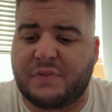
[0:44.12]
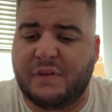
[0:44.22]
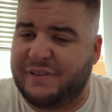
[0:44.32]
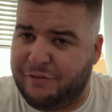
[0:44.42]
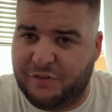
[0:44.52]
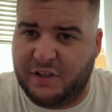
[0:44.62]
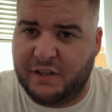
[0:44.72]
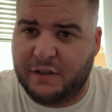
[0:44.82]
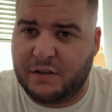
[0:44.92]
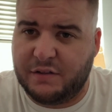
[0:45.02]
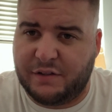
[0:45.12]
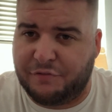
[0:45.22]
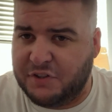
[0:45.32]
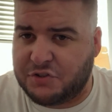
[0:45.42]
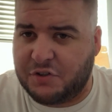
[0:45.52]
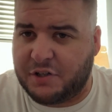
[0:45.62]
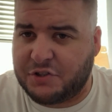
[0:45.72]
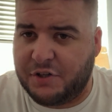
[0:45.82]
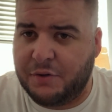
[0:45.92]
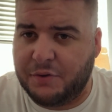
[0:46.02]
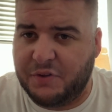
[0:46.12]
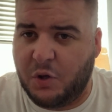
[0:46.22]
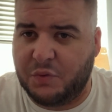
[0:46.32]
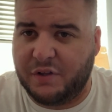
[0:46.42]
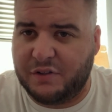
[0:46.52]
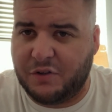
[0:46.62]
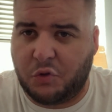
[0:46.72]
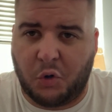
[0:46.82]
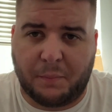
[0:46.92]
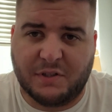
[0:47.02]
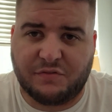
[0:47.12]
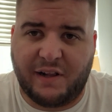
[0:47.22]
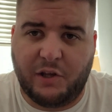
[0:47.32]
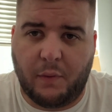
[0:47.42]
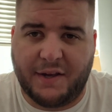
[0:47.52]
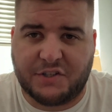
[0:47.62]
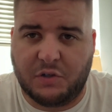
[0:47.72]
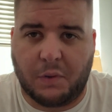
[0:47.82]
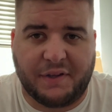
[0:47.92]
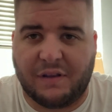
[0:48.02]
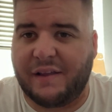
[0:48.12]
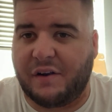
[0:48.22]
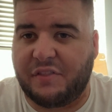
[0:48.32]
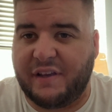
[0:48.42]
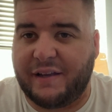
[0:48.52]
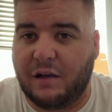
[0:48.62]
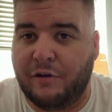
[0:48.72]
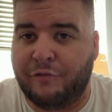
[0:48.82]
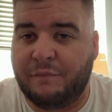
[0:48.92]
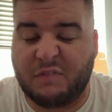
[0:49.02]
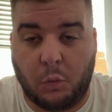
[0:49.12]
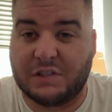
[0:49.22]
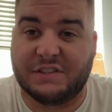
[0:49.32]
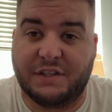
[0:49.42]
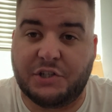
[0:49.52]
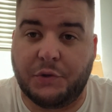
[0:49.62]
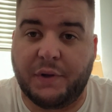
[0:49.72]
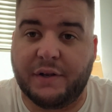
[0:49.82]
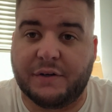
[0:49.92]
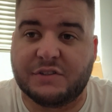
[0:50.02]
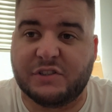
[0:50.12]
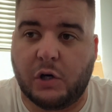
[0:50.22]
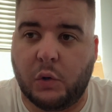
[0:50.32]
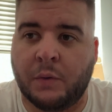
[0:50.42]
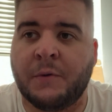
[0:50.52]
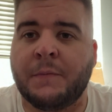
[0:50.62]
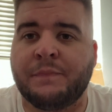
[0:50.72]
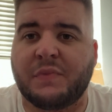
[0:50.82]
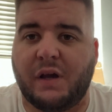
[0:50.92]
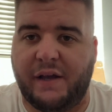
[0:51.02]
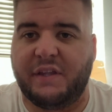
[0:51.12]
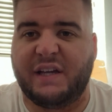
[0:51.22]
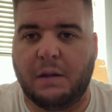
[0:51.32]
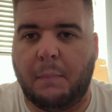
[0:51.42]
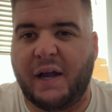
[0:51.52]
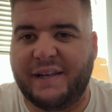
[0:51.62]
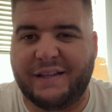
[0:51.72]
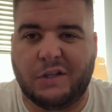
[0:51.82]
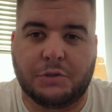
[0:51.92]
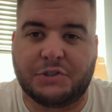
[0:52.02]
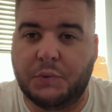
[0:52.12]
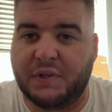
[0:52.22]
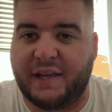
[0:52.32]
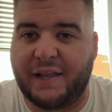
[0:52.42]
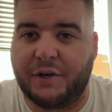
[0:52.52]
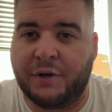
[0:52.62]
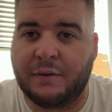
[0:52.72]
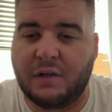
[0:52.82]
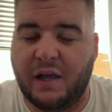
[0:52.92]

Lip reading: the fee structure, the Dortmund's valuation, what United are thinking of, wasn't an issue either. So I think combining those two together,